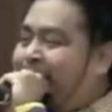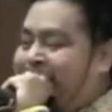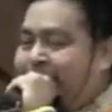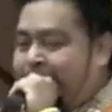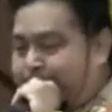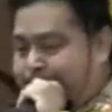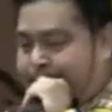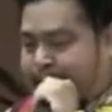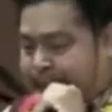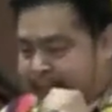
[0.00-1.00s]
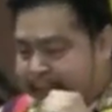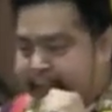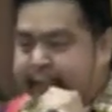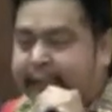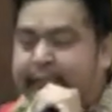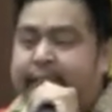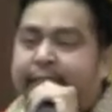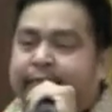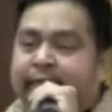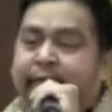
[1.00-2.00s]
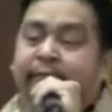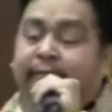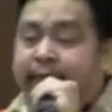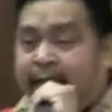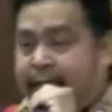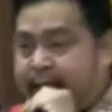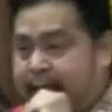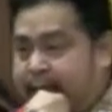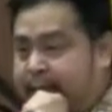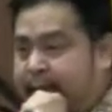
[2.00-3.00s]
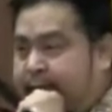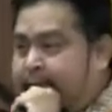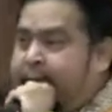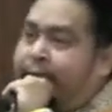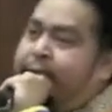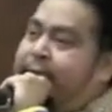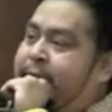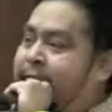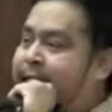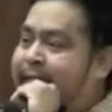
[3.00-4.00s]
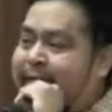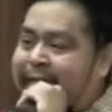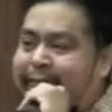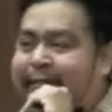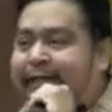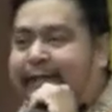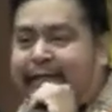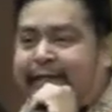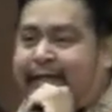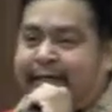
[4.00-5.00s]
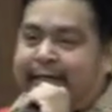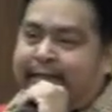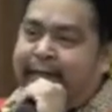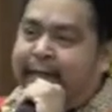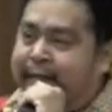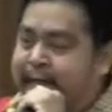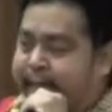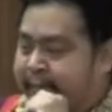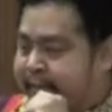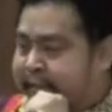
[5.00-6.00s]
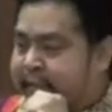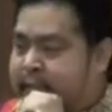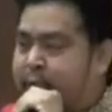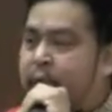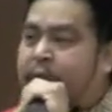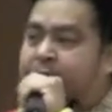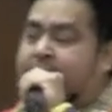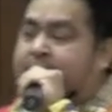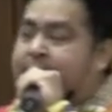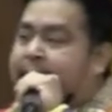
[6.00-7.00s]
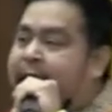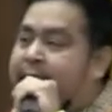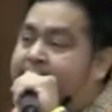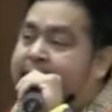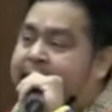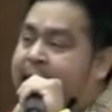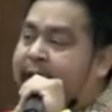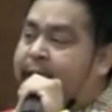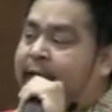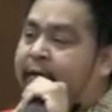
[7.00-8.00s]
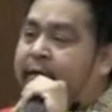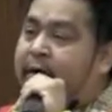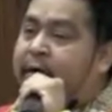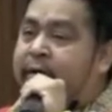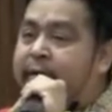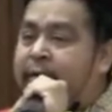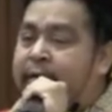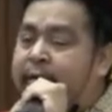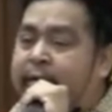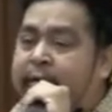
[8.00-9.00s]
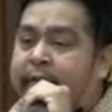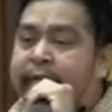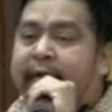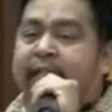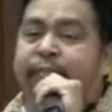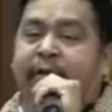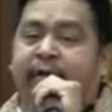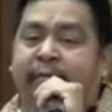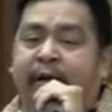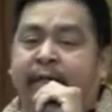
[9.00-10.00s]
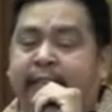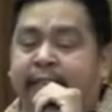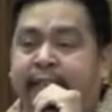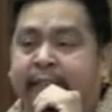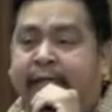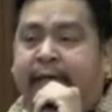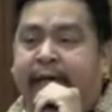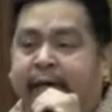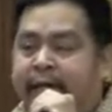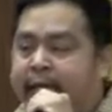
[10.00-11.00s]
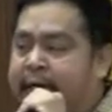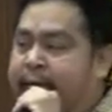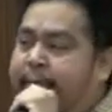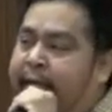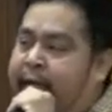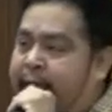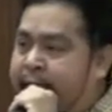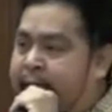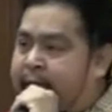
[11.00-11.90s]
so I did this for comfort. You know, and it's like, man, I can't handle that. Plus the soles, they last a little bit longer. The last pair of moccasins that I had that I made